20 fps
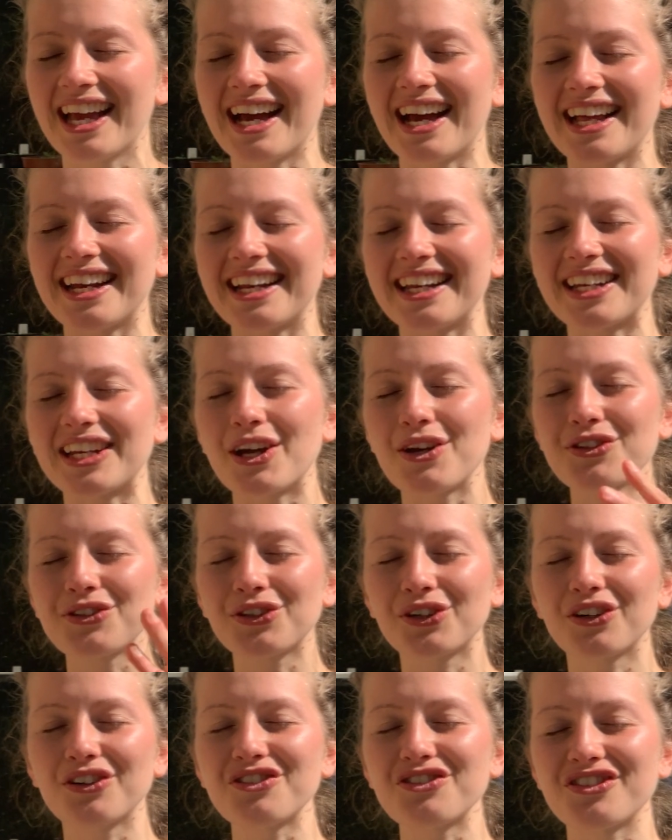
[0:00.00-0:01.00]
And it goes
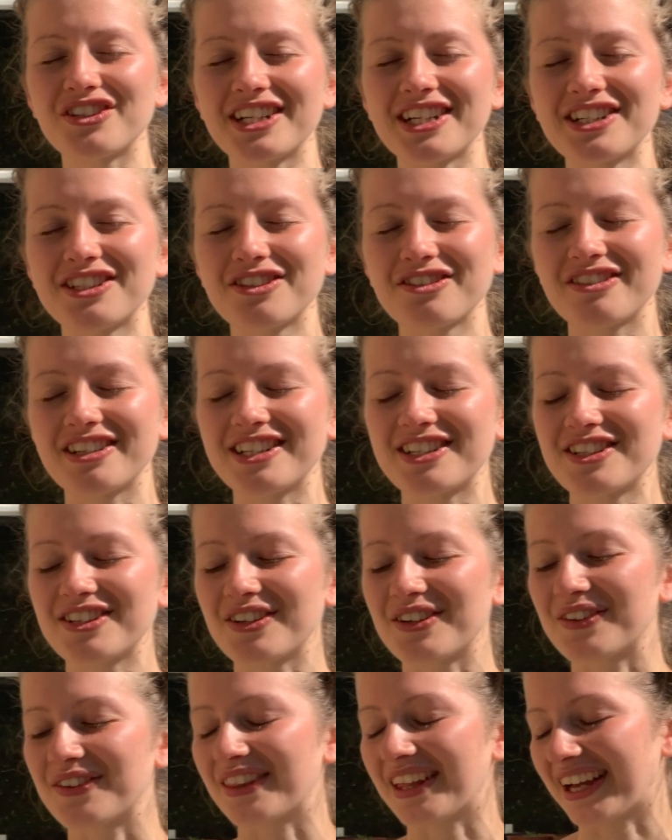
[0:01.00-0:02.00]
contradictory
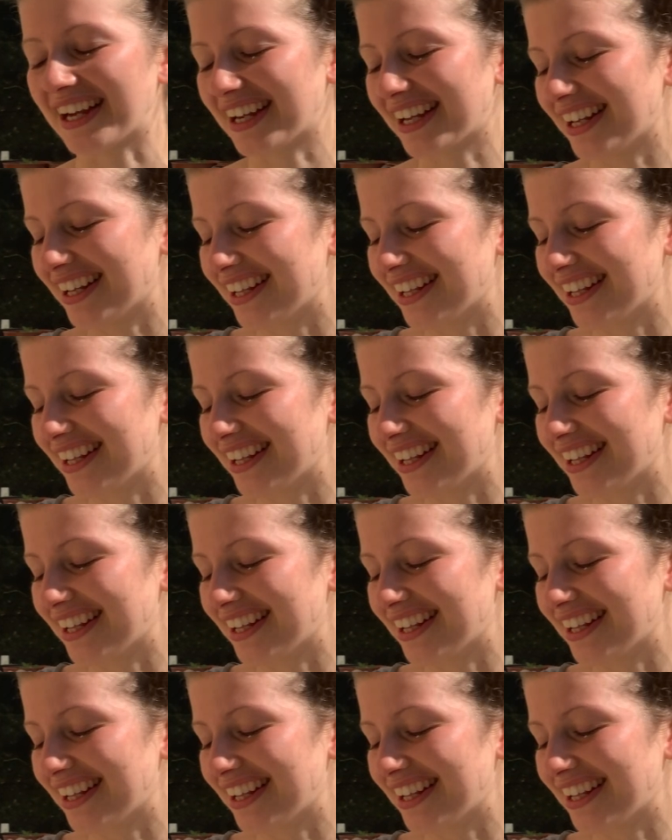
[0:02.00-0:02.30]
to that